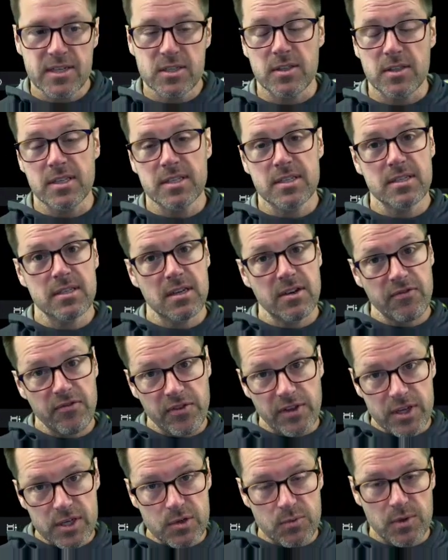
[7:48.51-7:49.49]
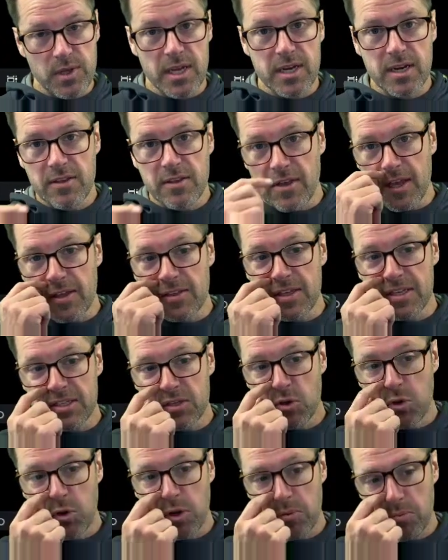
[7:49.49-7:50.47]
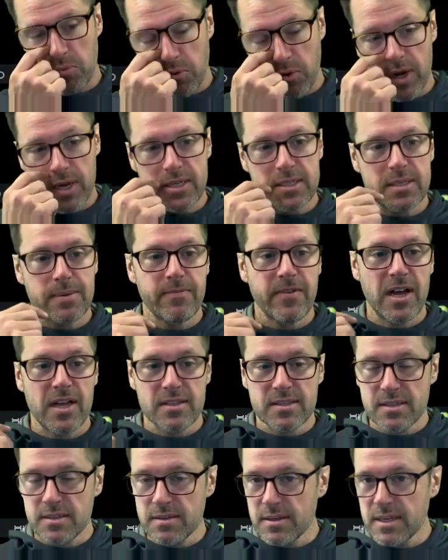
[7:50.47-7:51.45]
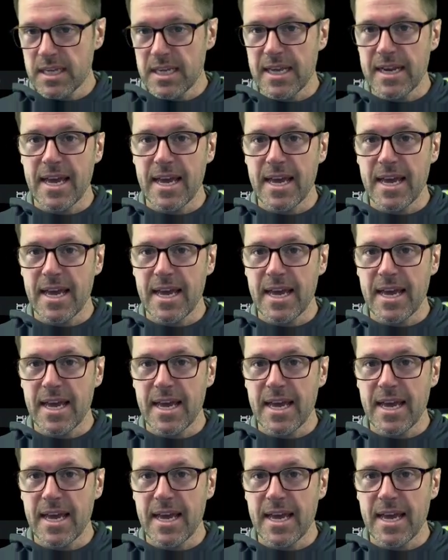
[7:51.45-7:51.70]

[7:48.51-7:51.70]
So this is an inflation-related thing. This could bring some volatility.